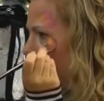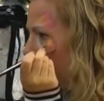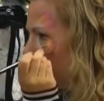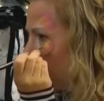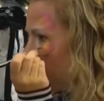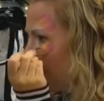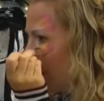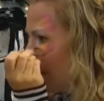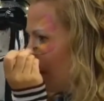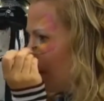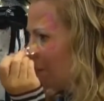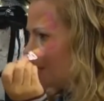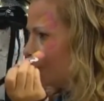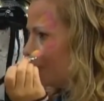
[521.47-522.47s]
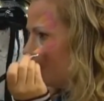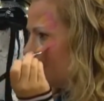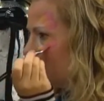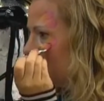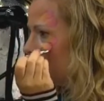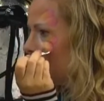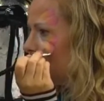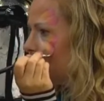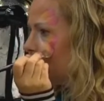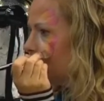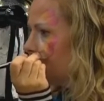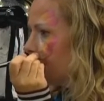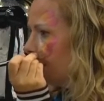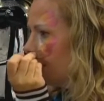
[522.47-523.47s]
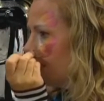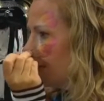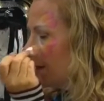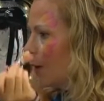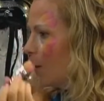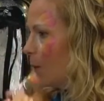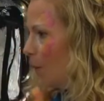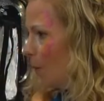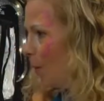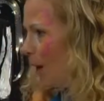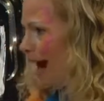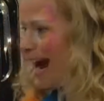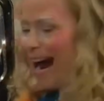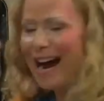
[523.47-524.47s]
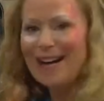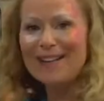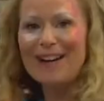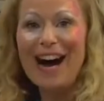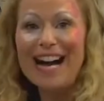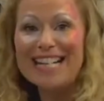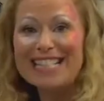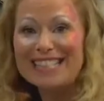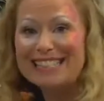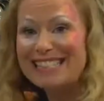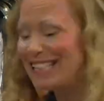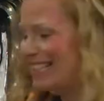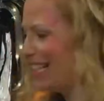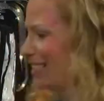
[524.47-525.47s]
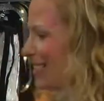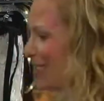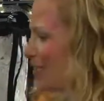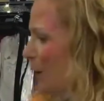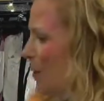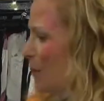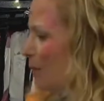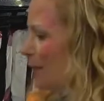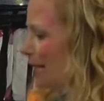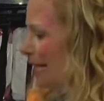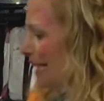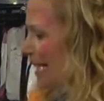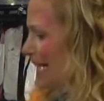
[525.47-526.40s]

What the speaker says: Aren't those beautiful? Wow, I just think that's so pretty.